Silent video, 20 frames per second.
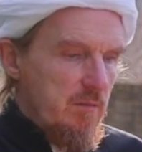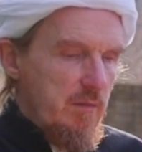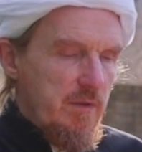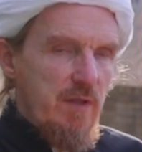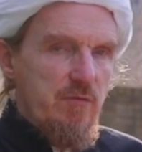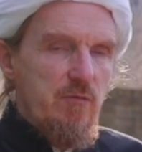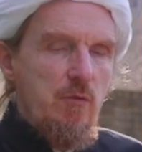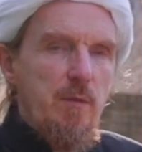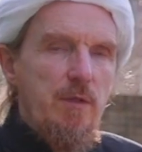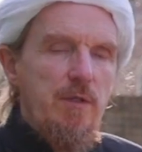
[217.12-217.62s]
but
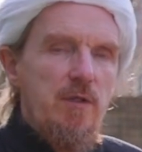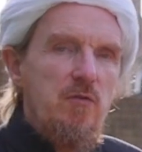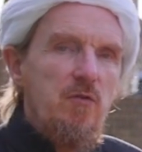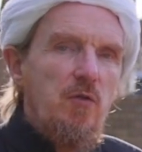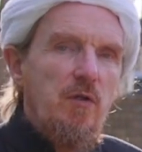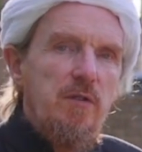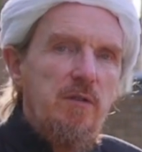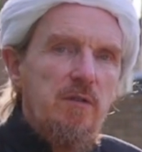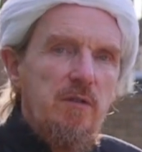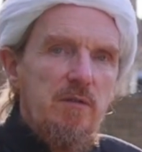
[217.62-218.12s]
everybody's
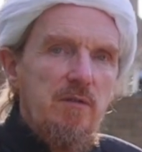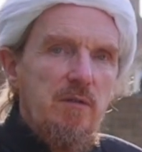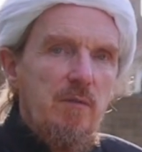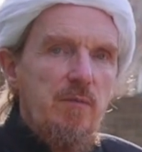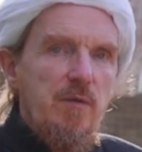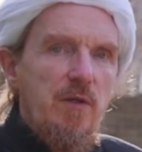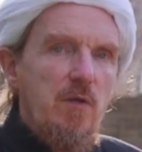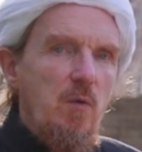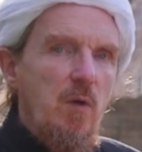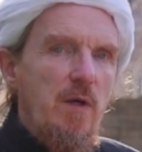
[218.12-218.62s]
looking at
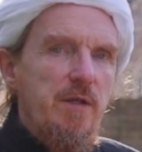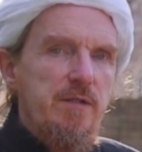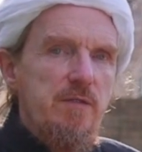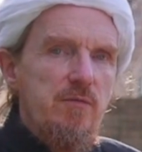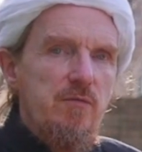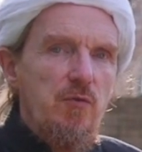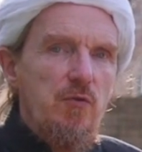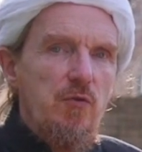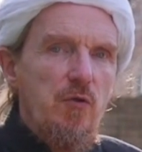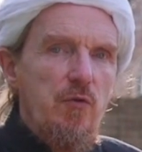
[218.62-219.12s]
something quite
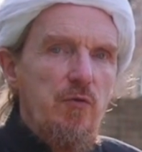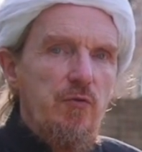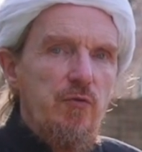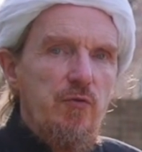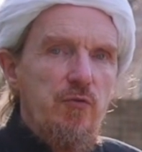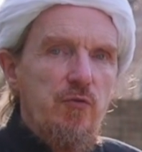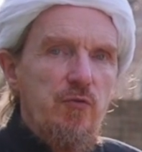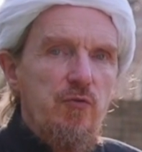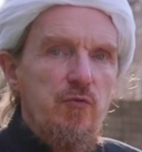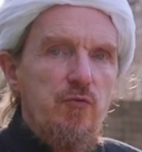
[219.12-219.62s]
different on a
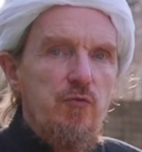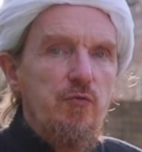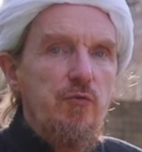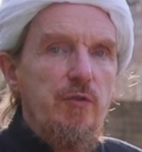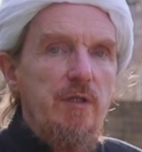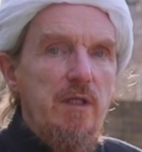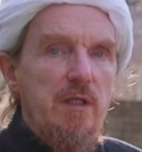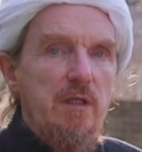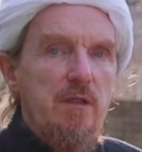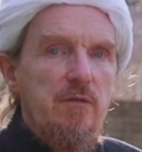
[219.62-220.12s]

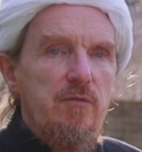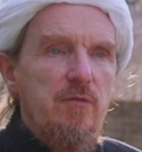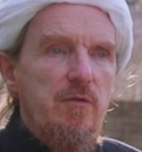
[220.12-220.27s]
screen.